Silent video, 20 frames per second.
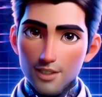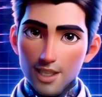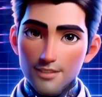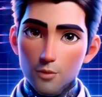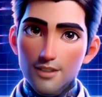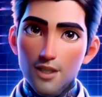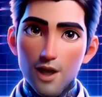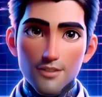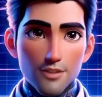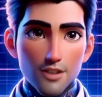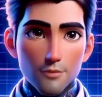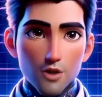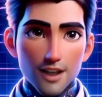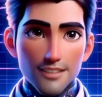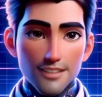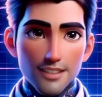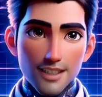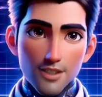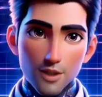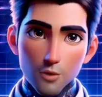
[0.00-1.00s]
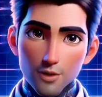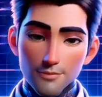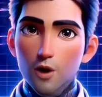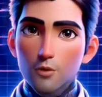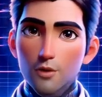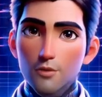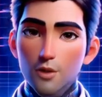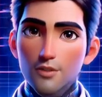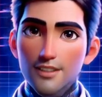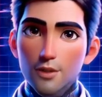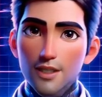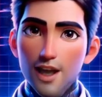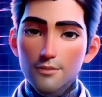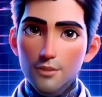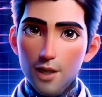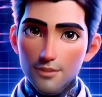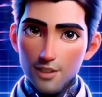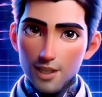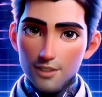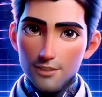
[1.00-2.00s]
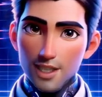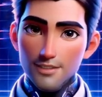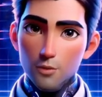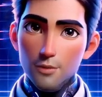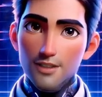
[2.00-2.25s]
to streamline operations, foster